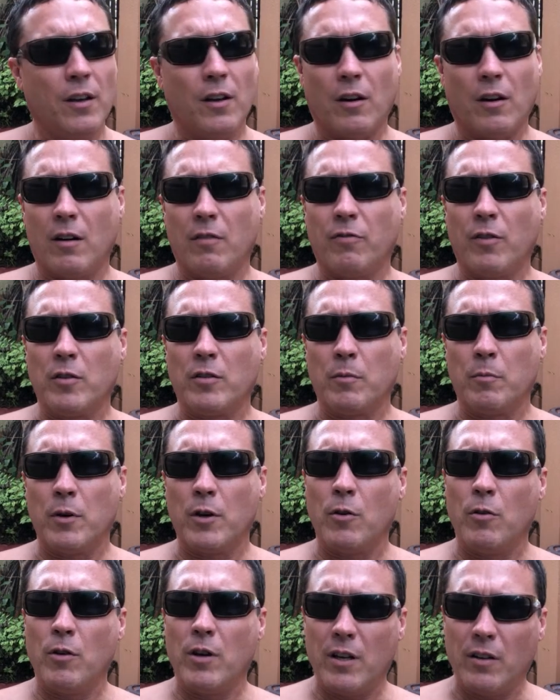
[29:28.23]
All right, folks, I'm gonna
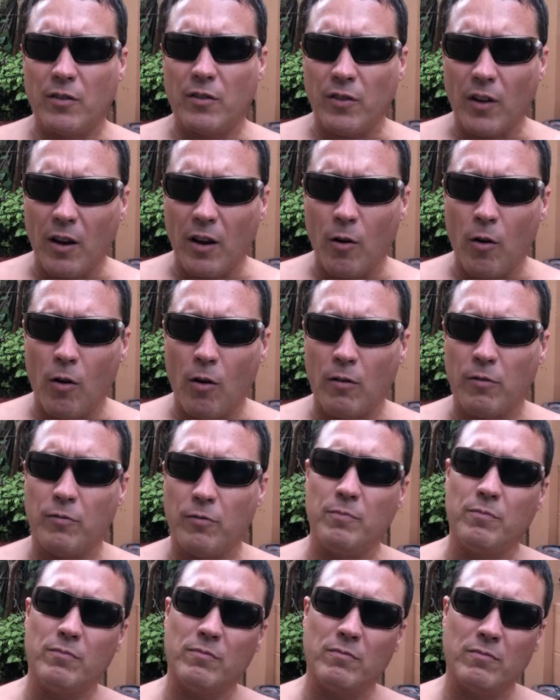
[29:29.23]
go ahead and sign off.
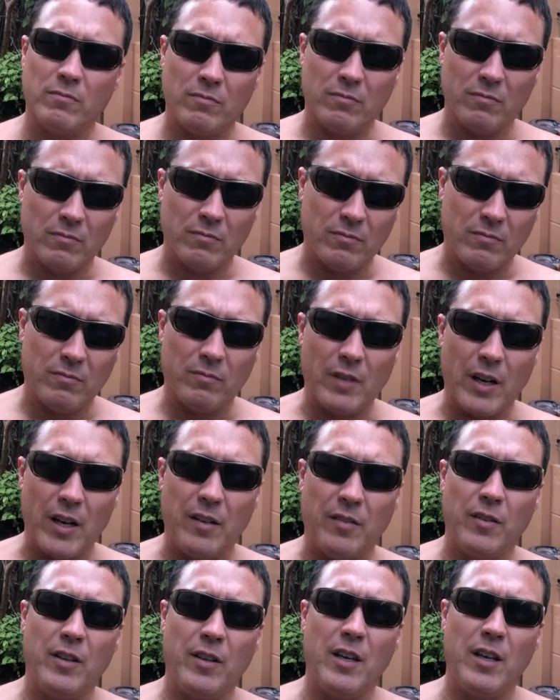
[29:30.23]

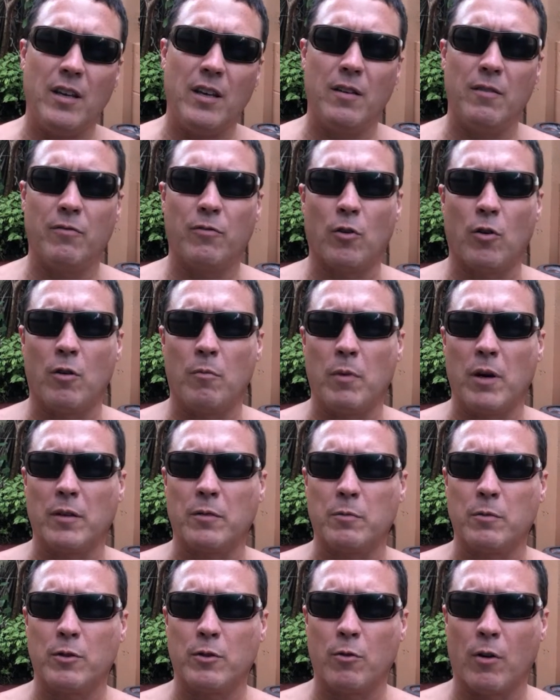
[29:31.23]
Thanks again for all my
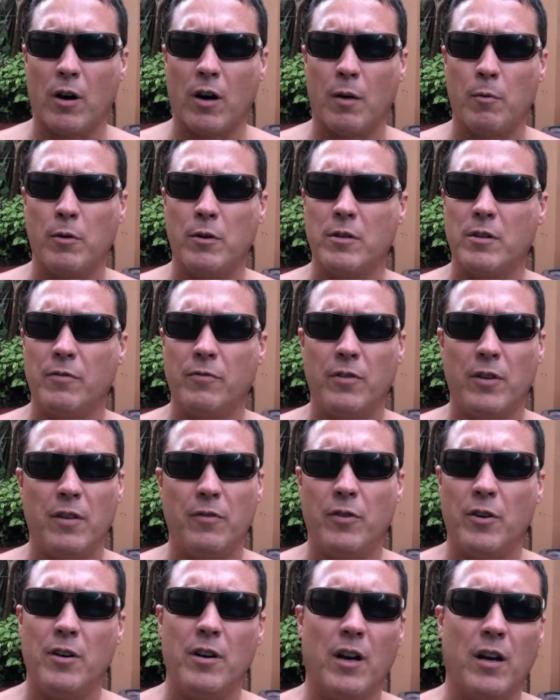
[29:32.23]
subscribers. If
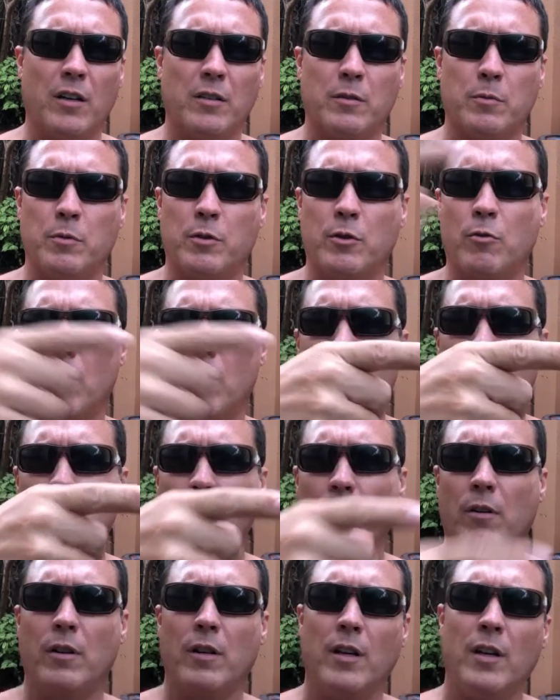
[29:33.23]
you're not a
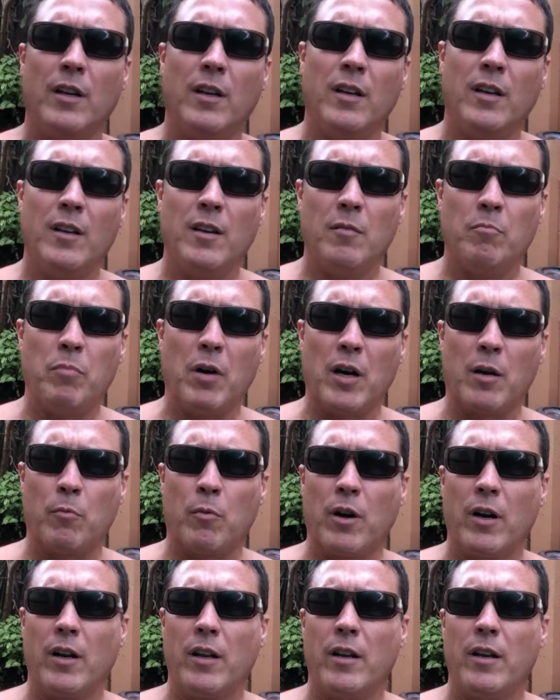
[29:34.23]
subscriber, bottom
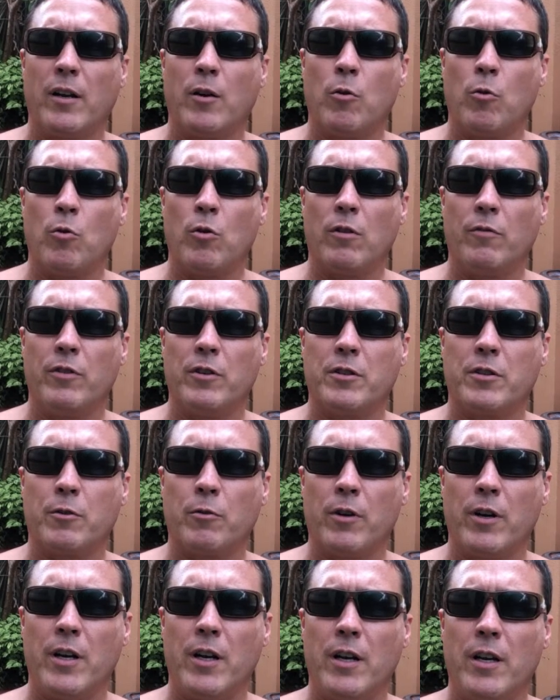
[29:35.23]
right-hand corner of your
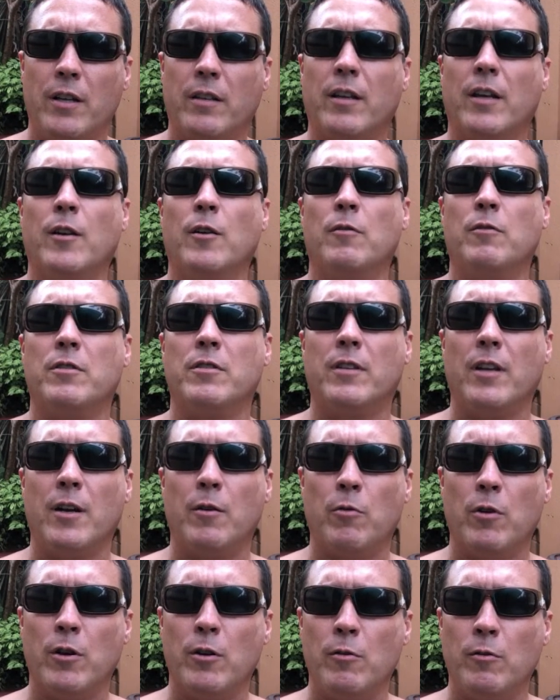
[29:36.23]
screen, hit that Overstay
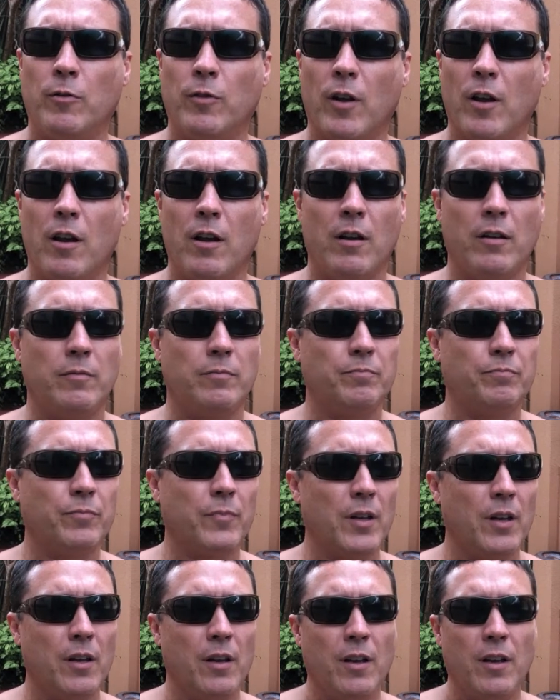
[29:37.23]
Road sign
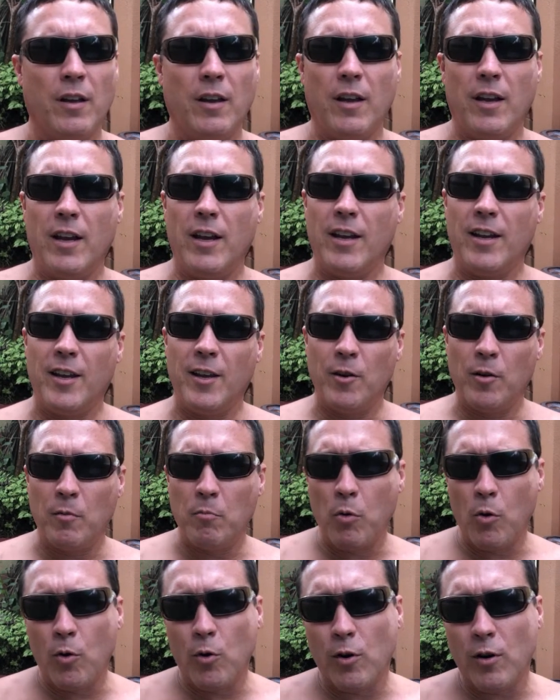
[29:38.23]
and get on
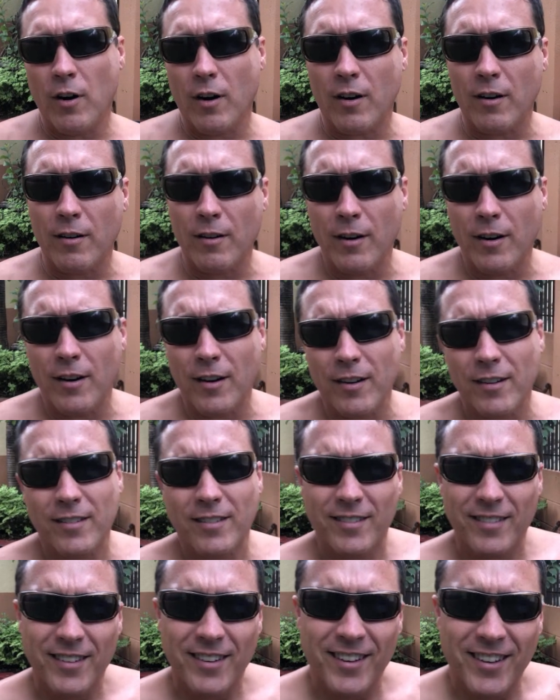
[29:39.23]
board our
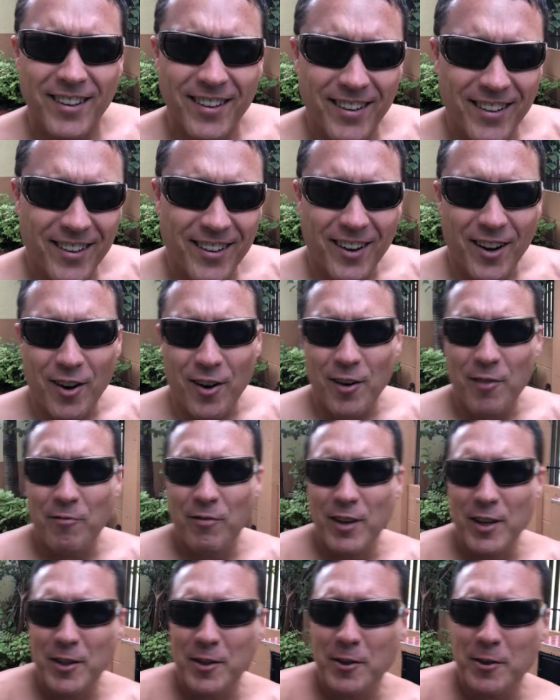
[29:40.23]

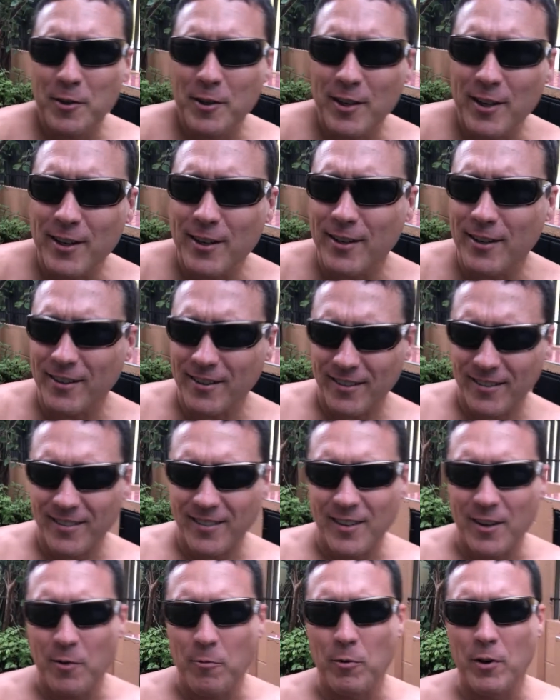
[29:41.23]
adventures here,
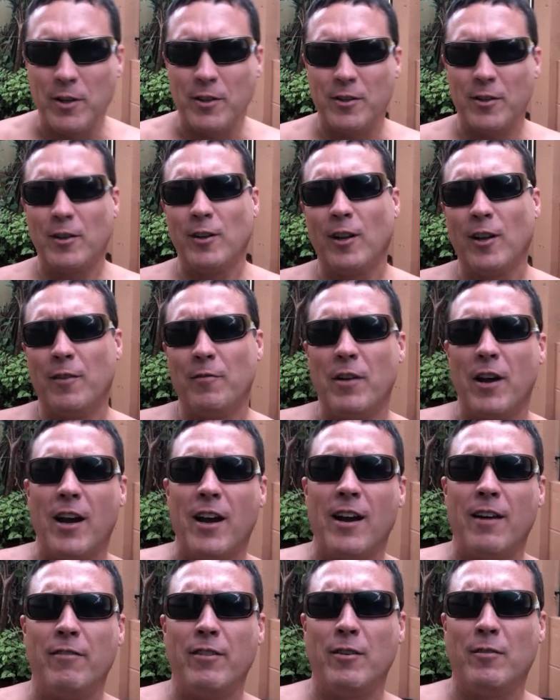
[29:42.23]
and we'd sure love to
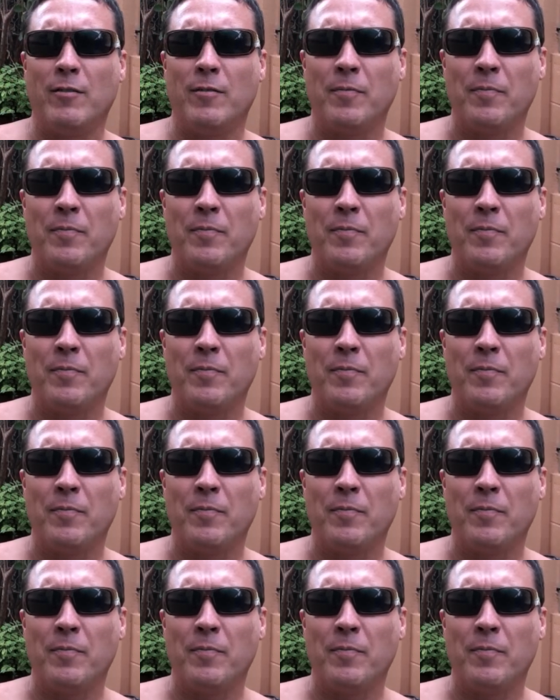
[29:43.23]
have you.